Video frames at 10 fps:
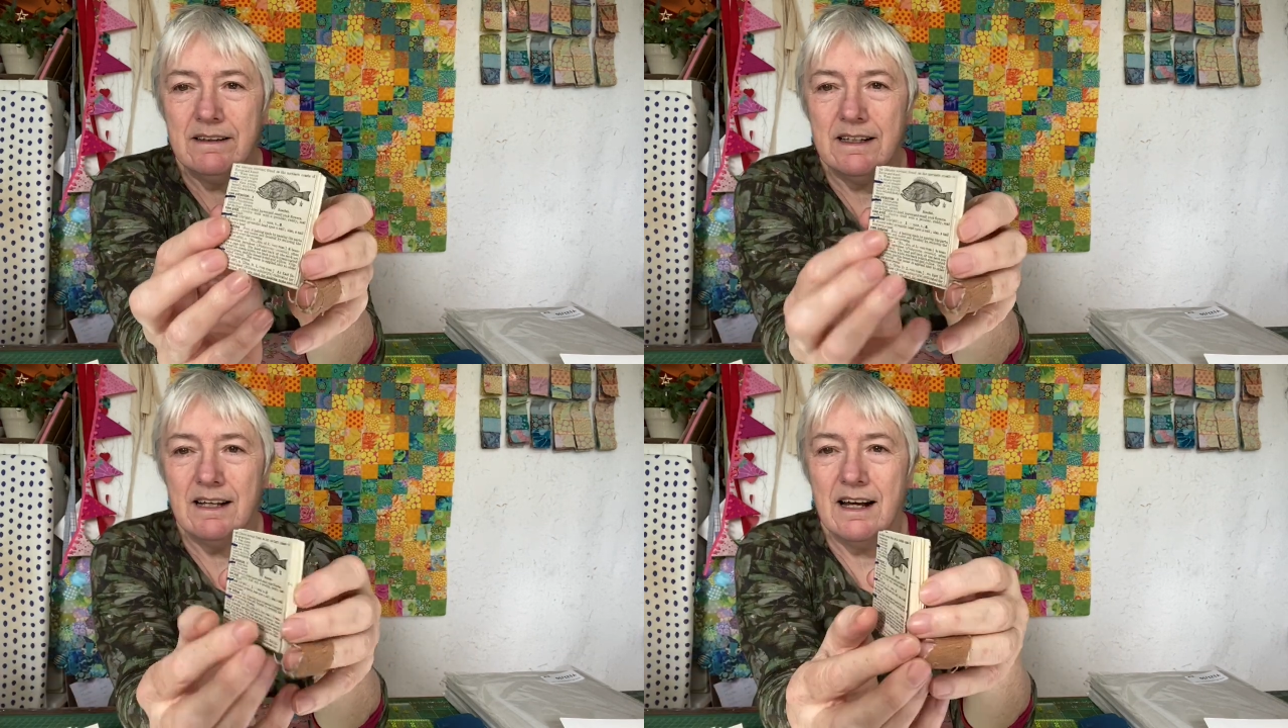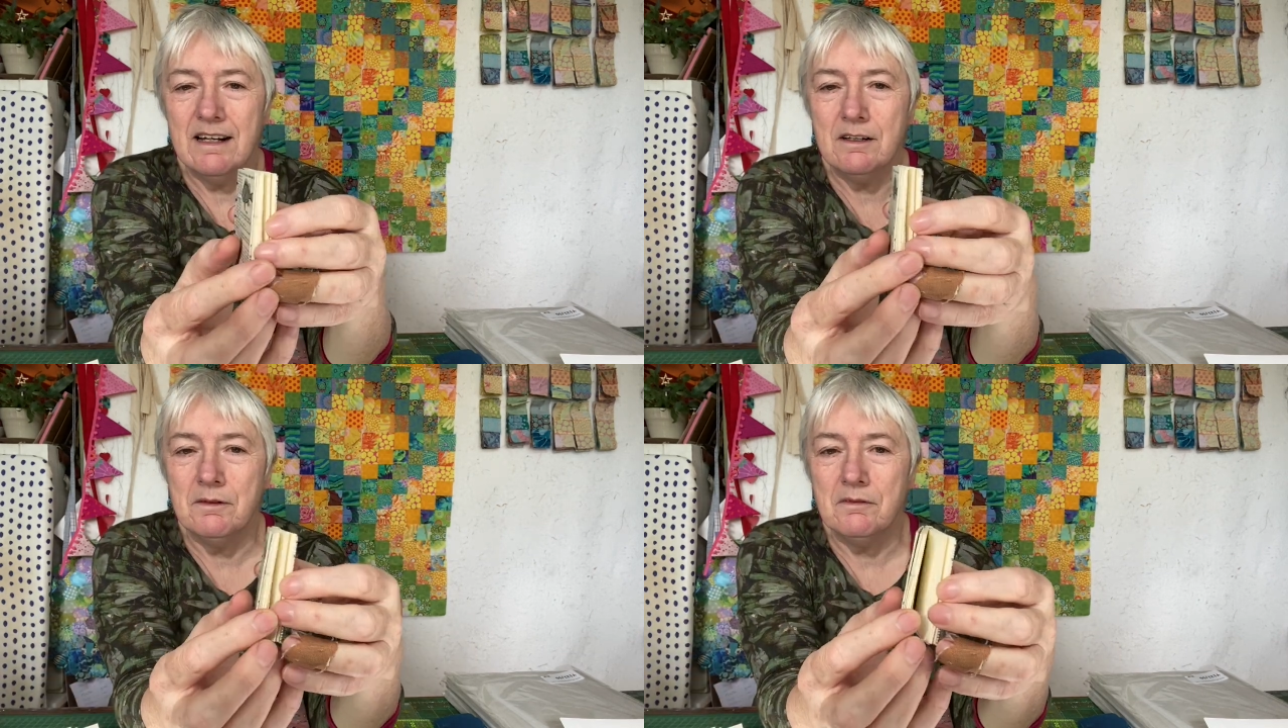that
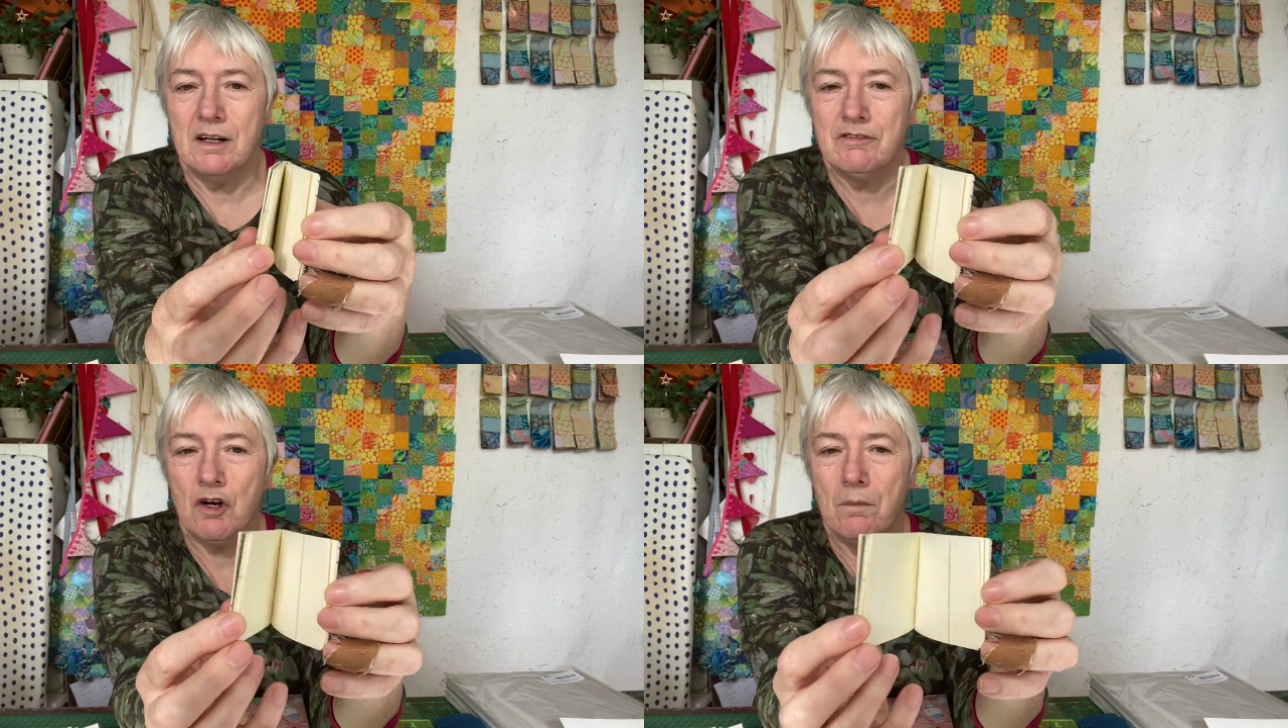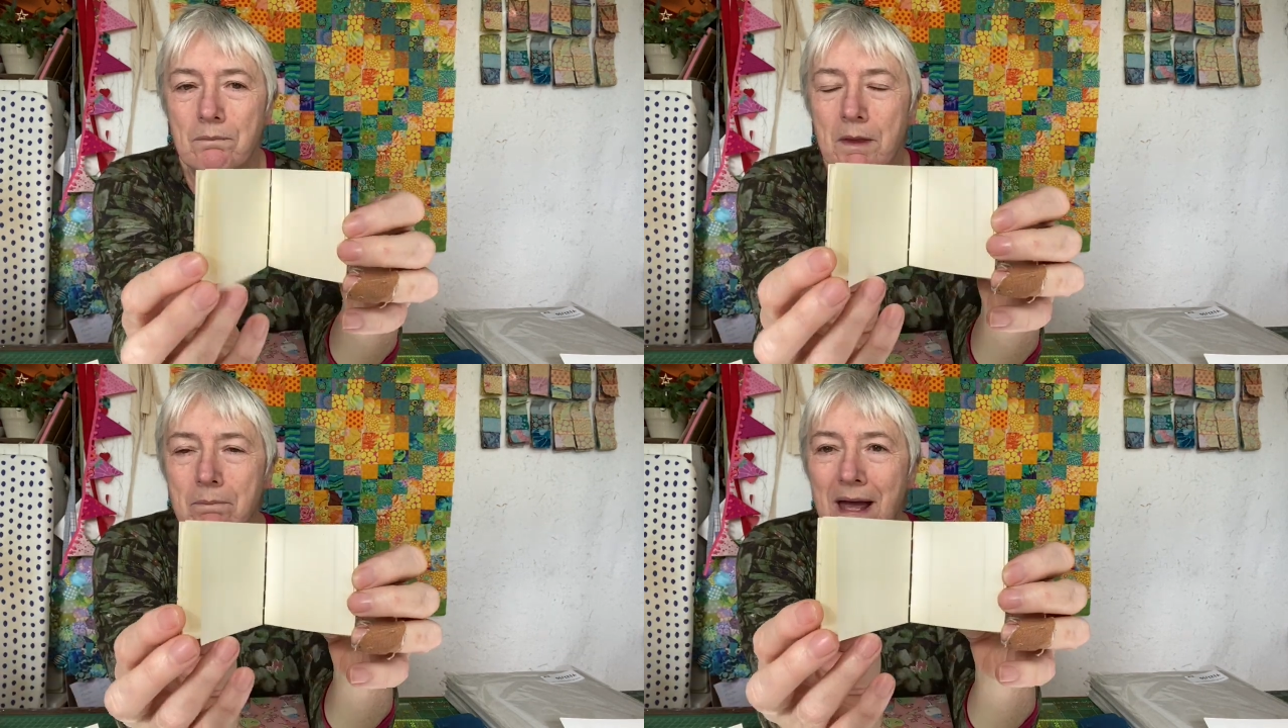have got
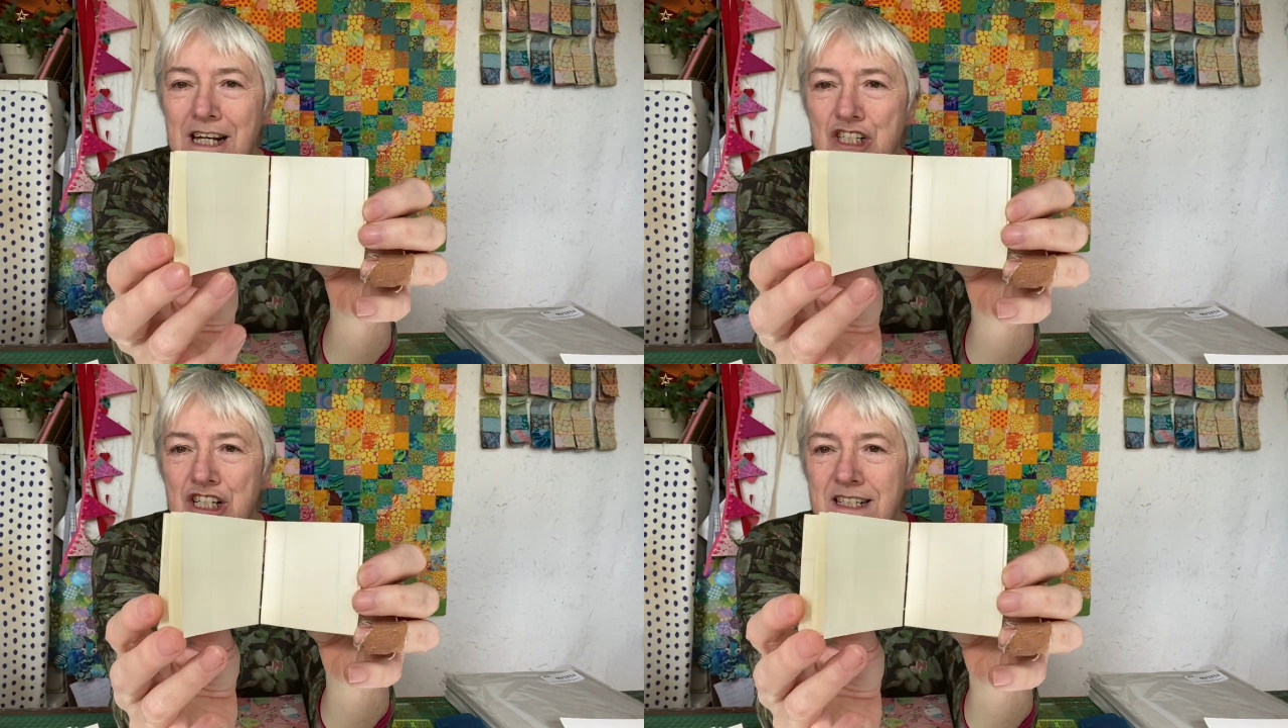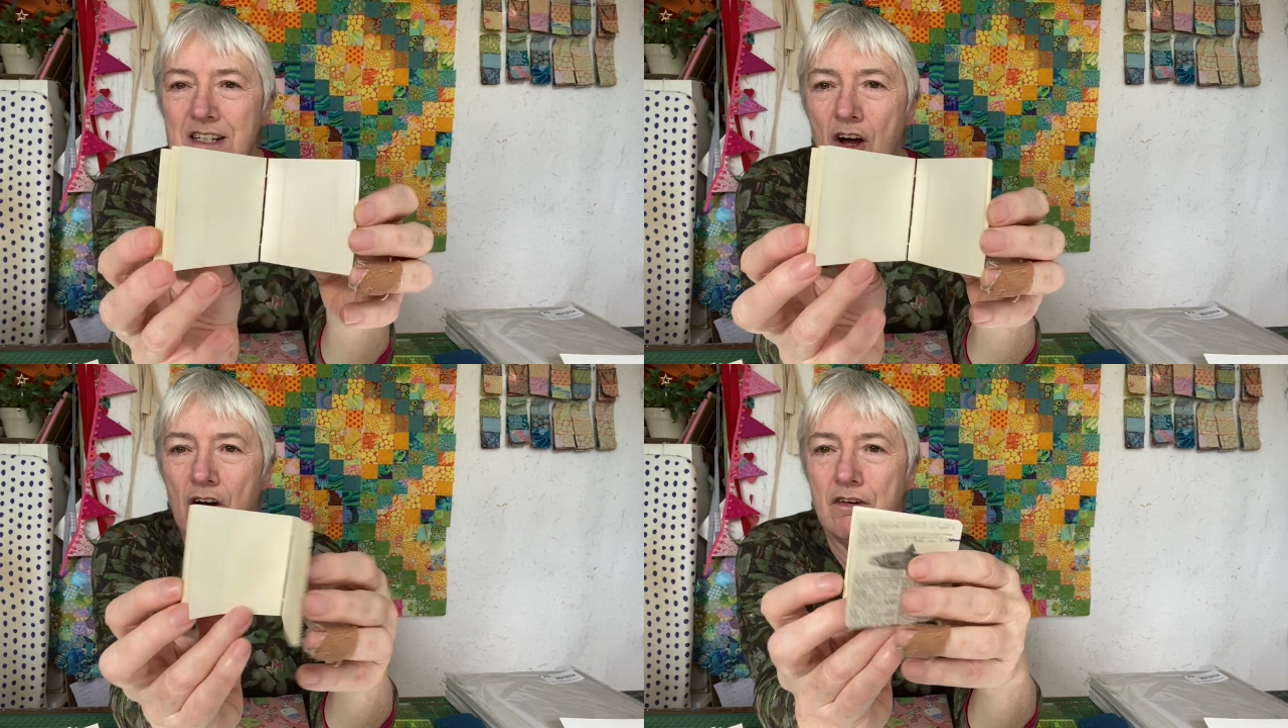the pages
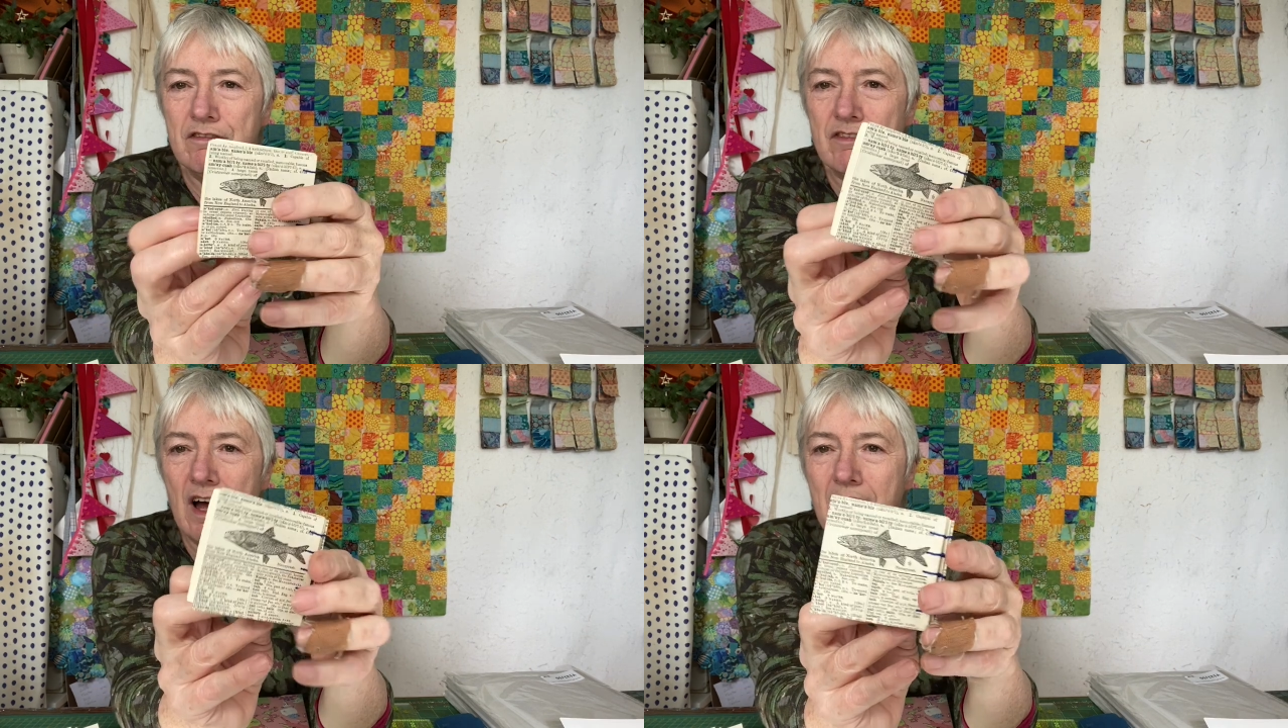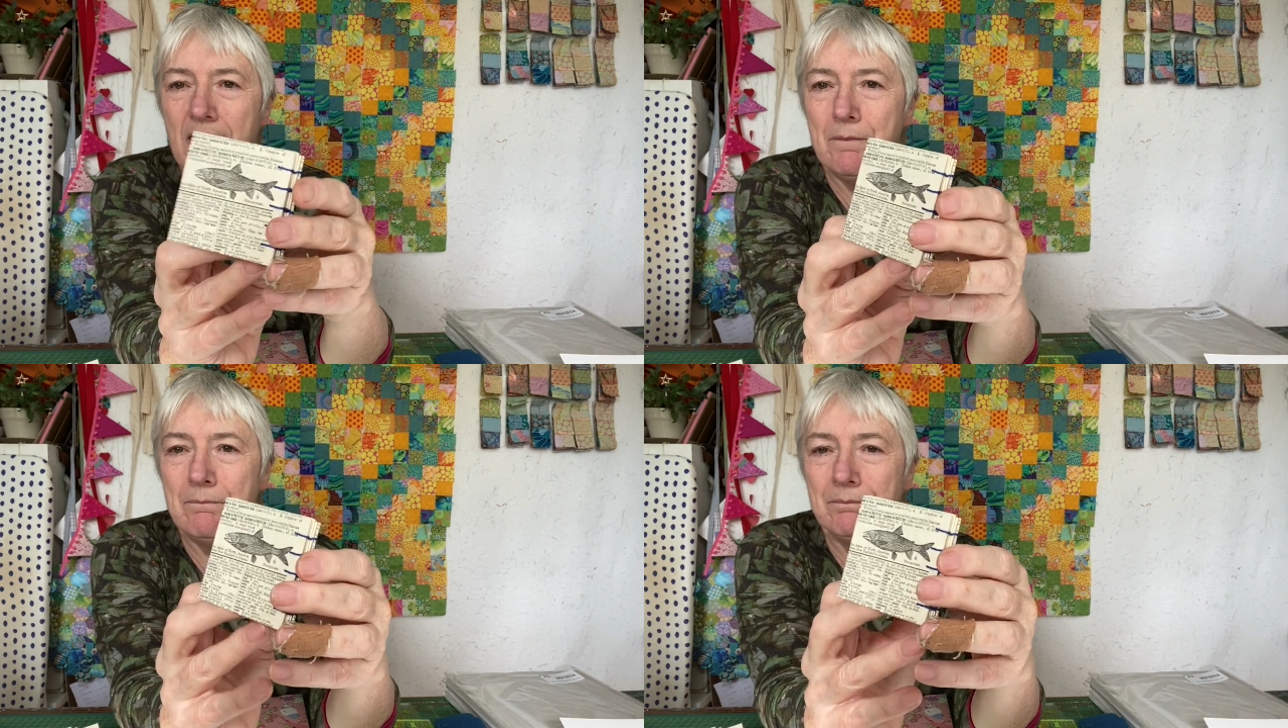of a